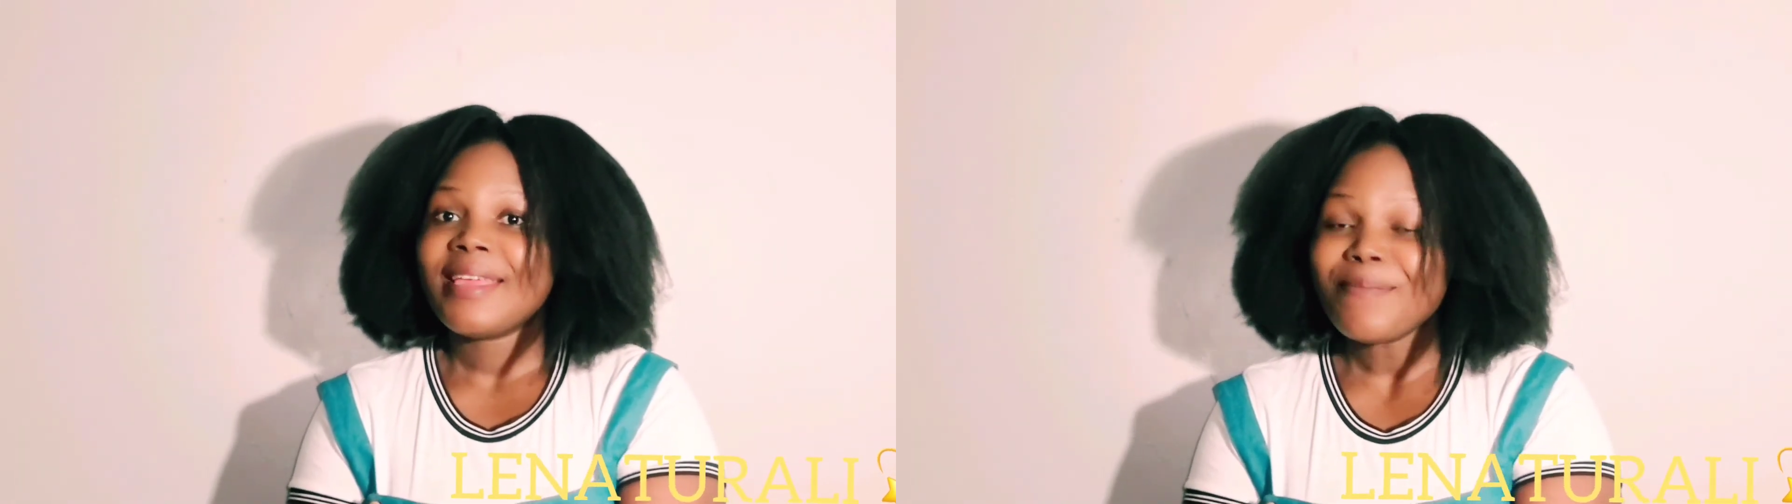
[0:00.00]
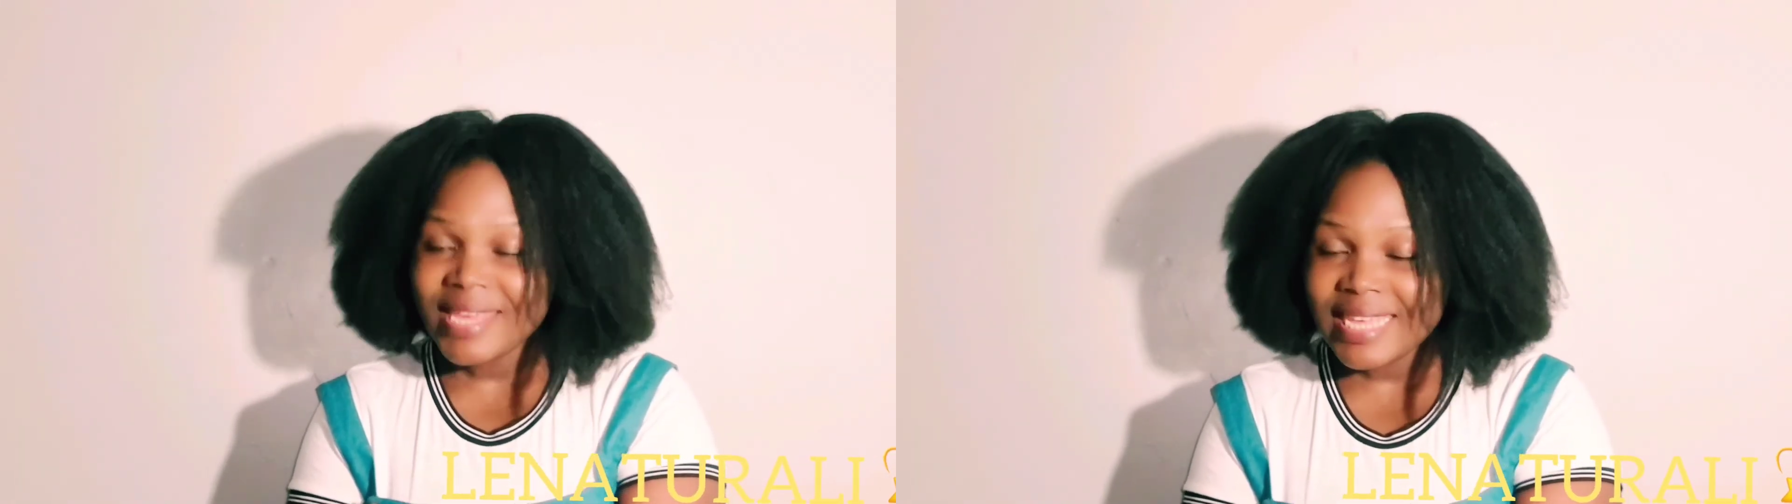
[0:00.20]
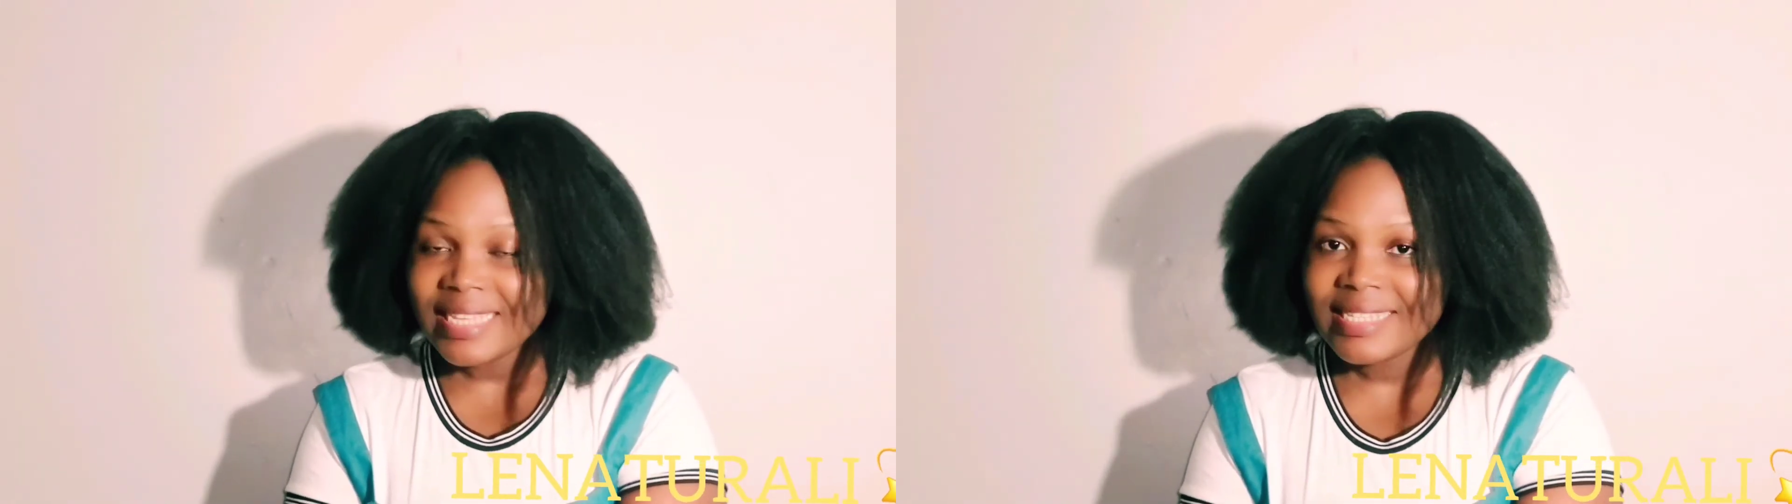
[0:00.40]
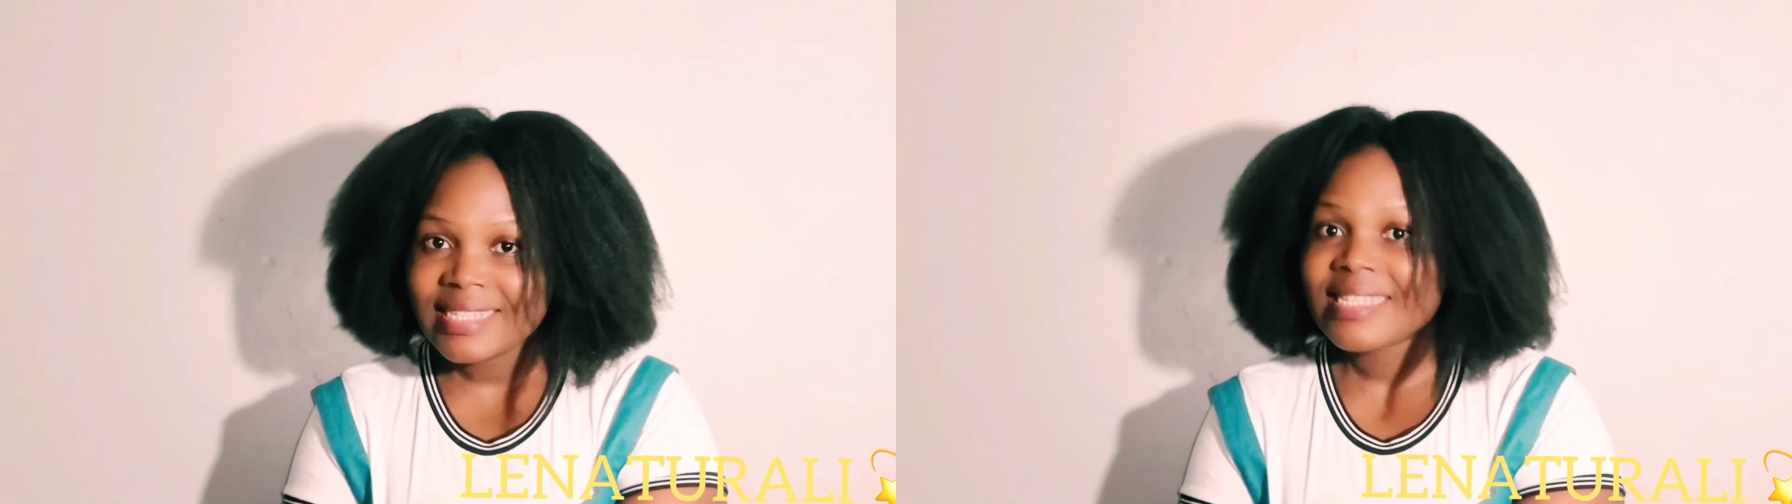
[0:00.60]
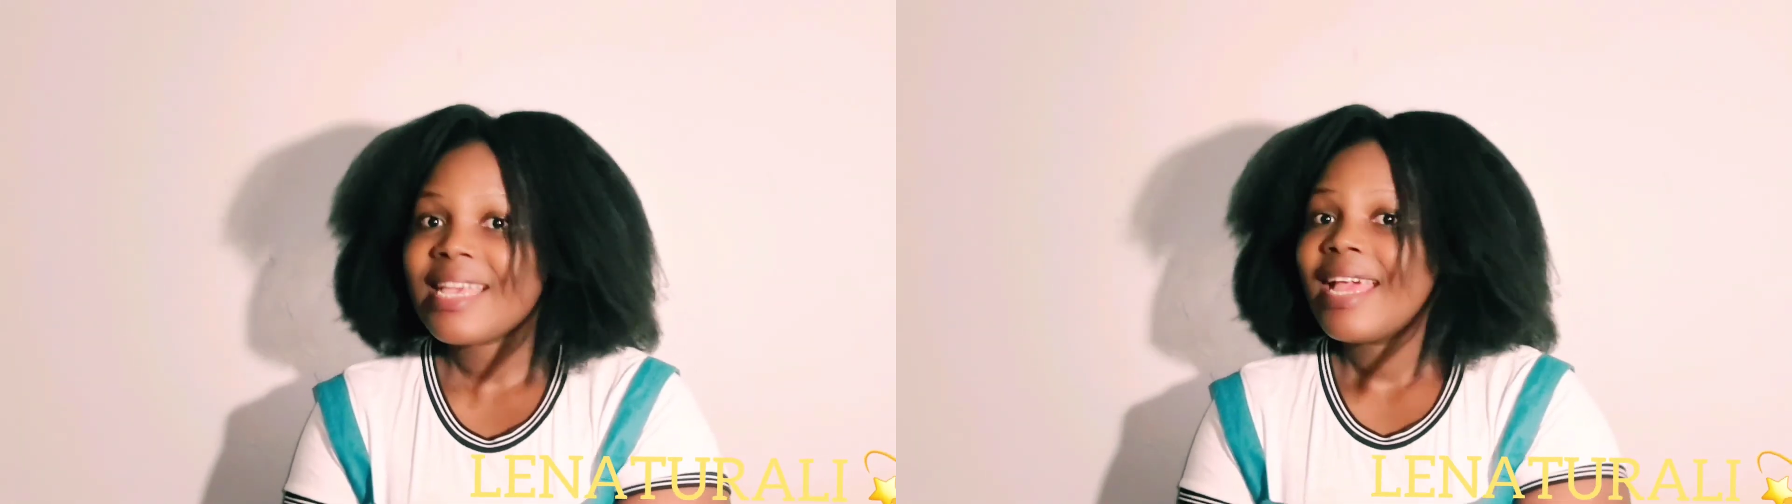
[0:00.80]
it
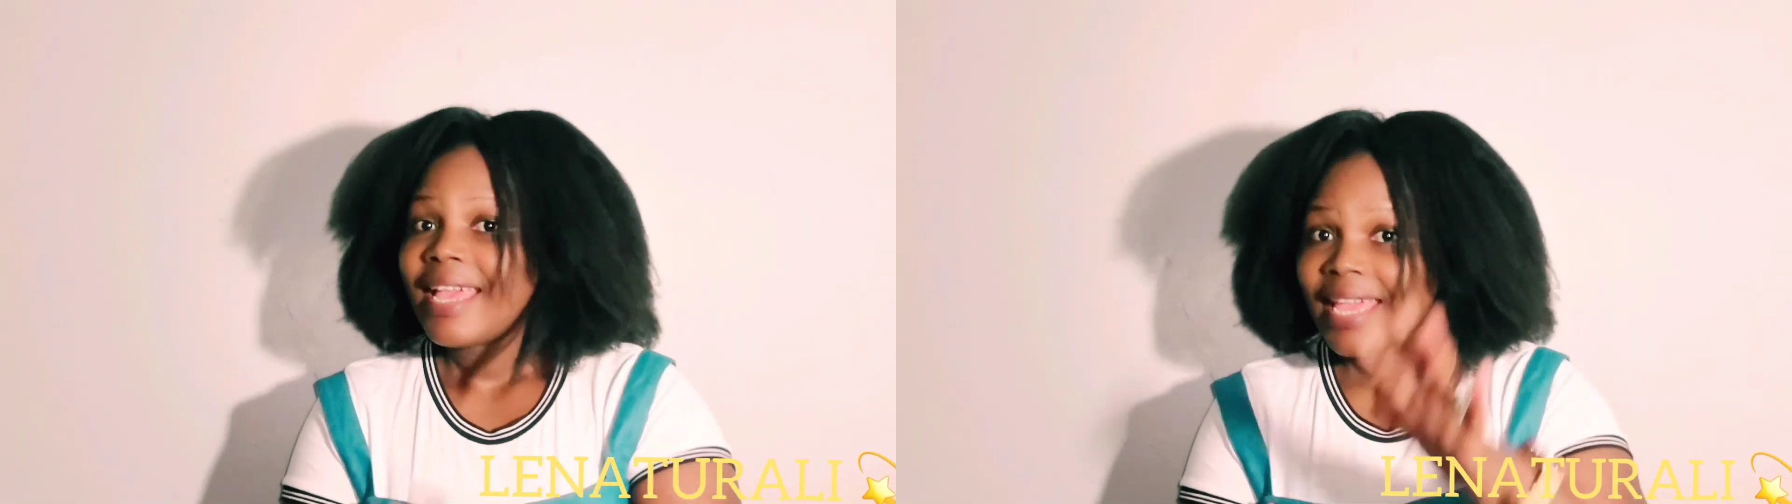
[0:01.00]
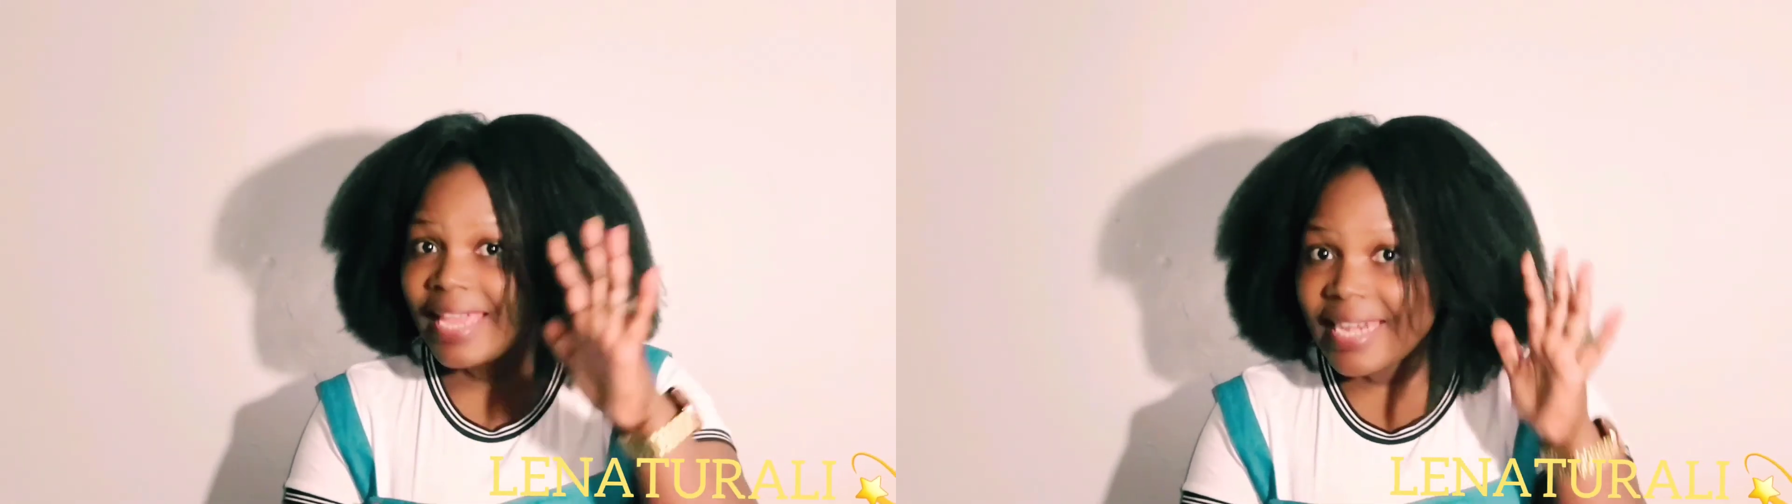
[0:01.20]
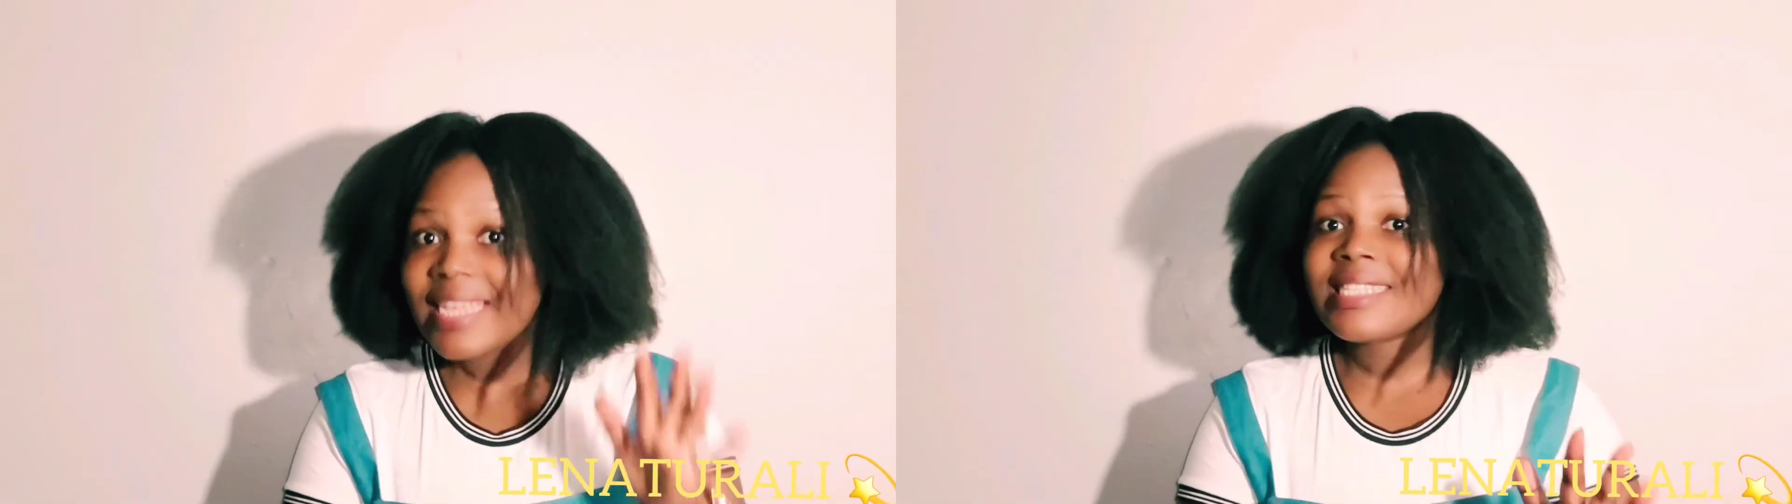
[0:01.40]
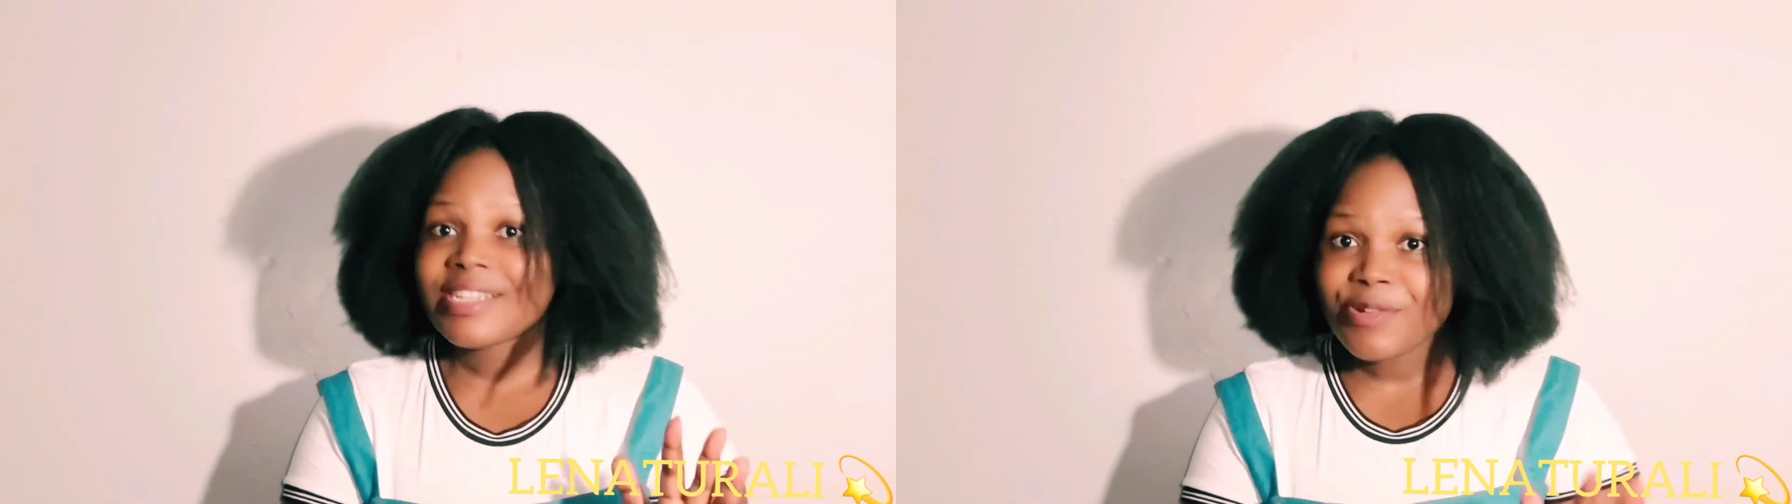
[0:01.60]
means it is